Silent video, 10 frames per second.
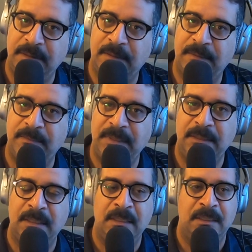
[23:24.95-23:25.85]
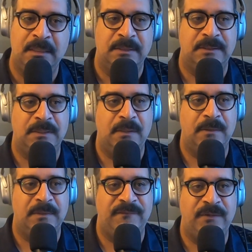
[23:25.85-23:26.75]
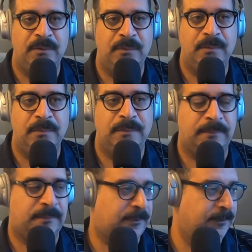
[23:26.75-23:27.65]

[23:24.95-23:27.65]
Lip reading: You know what I mean? So if you